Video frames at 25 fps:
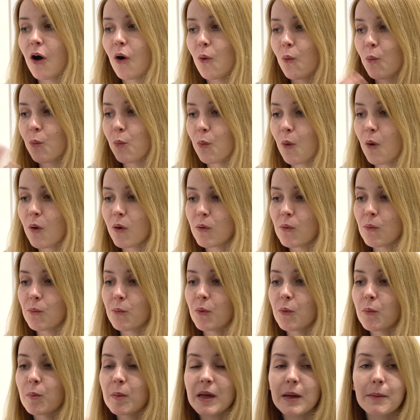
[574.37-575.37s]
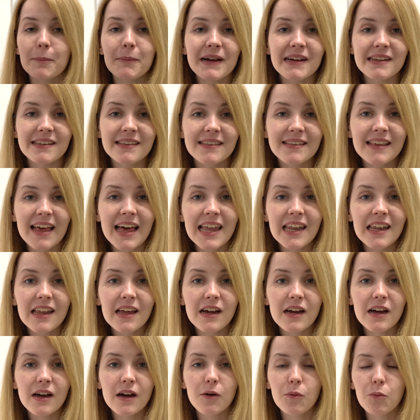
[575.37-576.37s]
what will be a
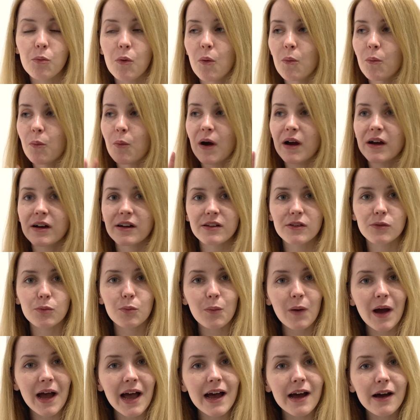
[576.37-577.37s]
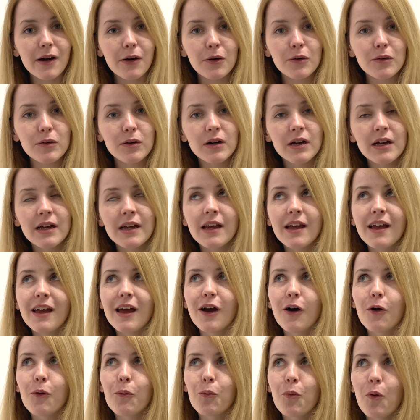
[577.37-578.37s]
bestseller, what works well,
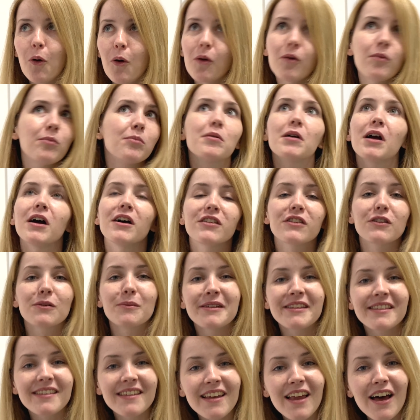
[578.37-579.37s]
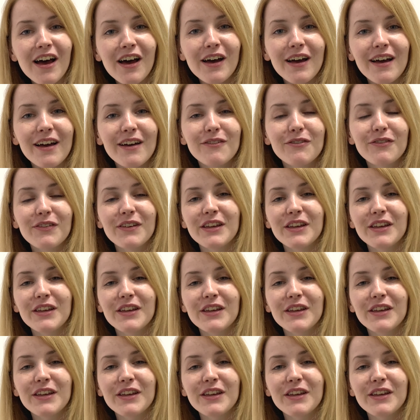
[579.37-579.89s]
what customers love.